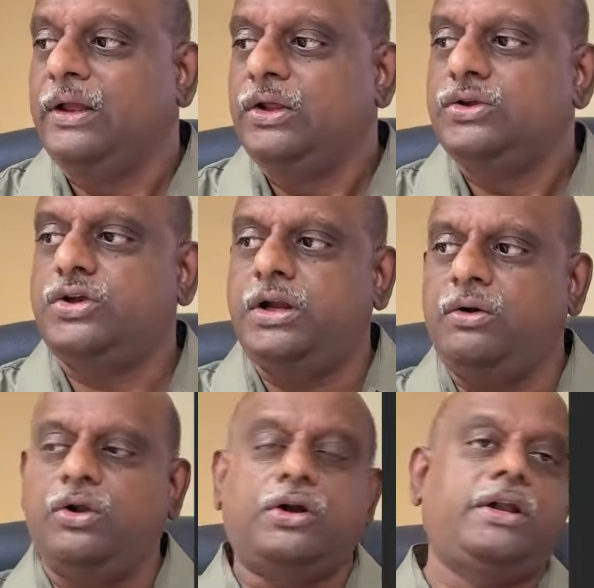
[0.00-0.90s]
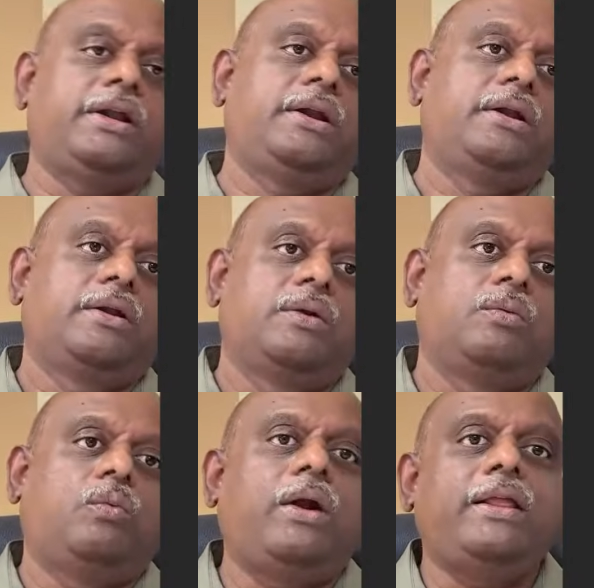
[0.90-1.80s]
So now, doctor,
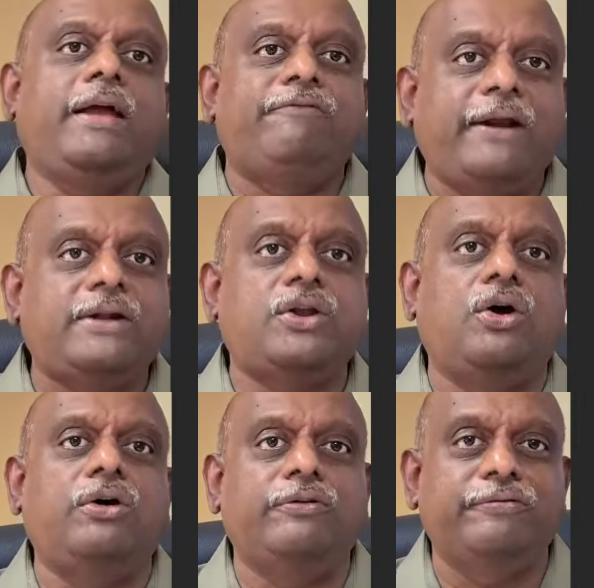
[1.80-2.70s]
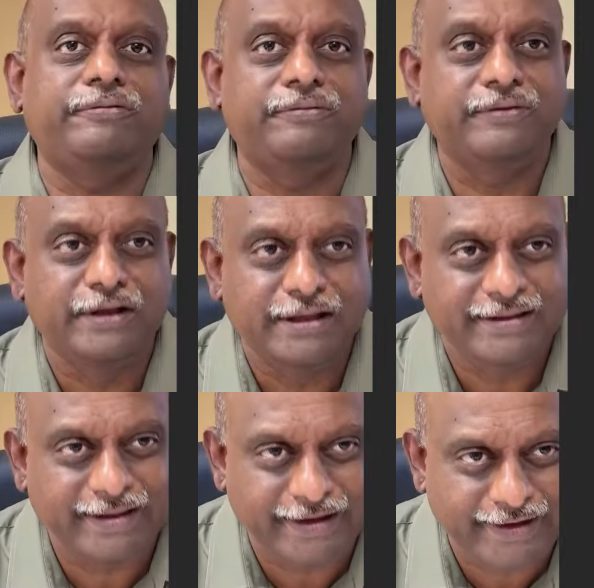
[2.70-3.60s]
what is the effect of
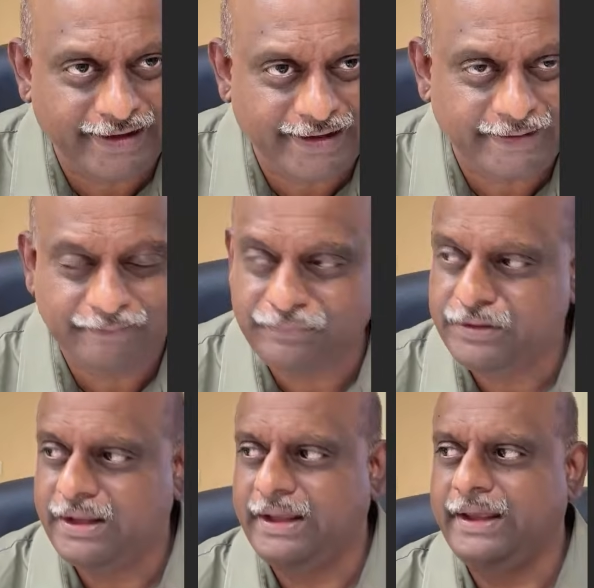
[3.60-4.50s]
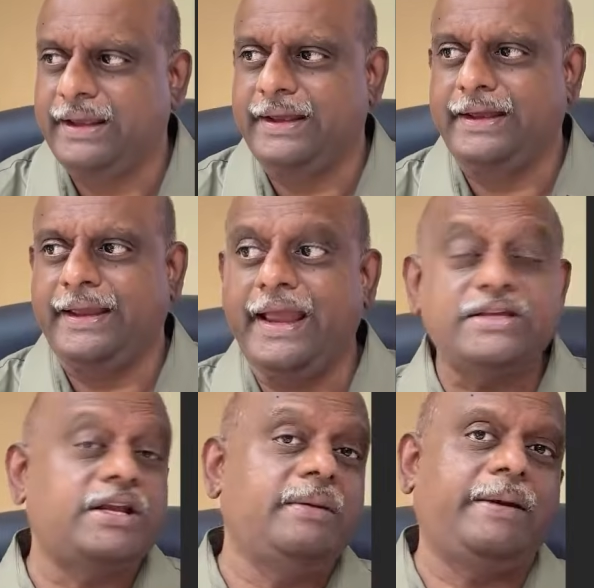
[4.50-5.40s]
the ACE
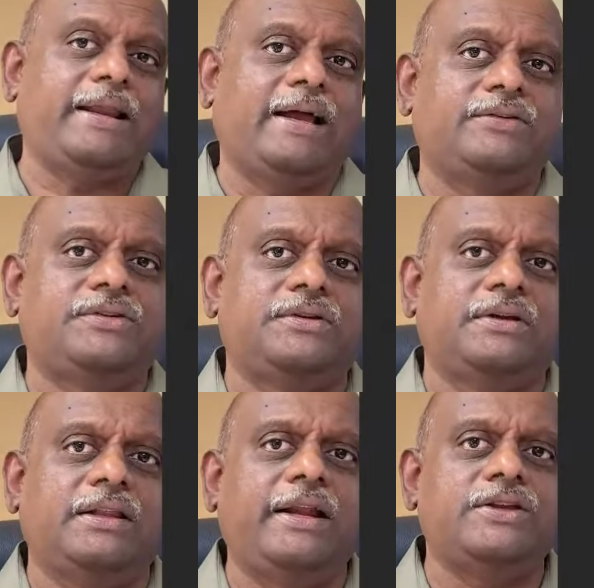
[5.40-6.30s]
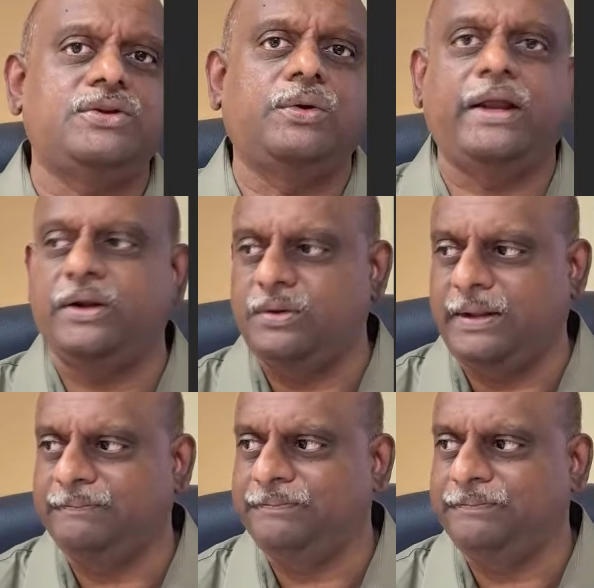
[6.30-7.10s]
inhibitors? Let us look into them.